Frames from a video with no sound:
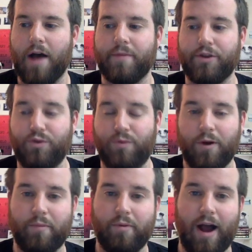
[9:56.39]
you
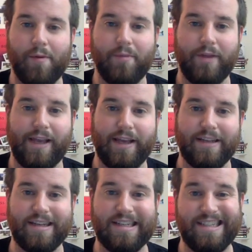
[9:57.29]
will probably
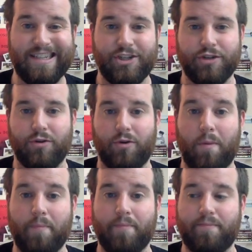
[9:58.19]
get
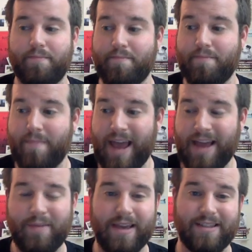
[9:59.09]
additional,
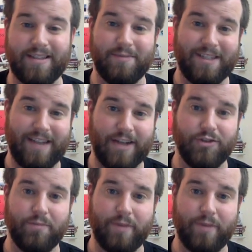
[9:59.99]
maybe substantial